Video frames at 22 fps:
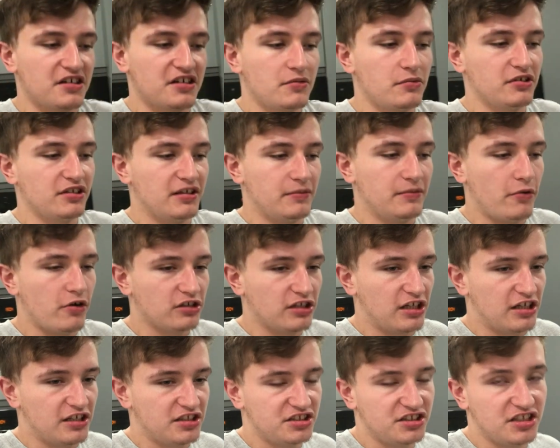know what they did wrong
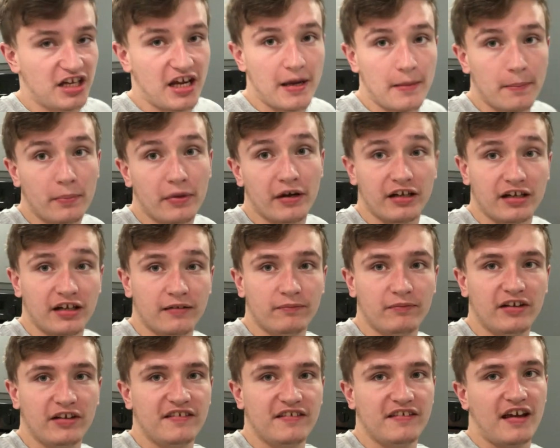last year, but it
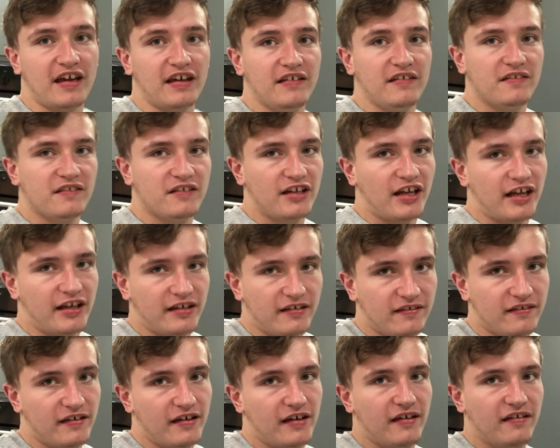didn't really taste the
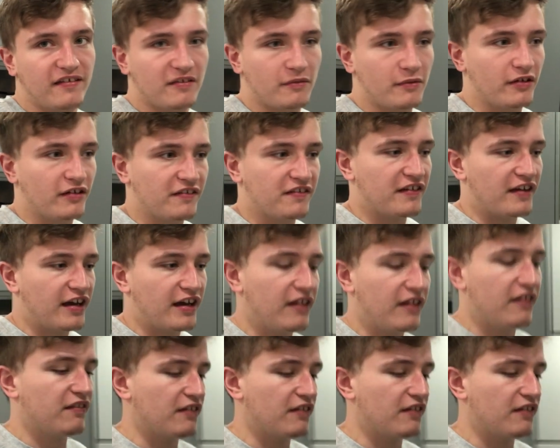nicest, so we'll say.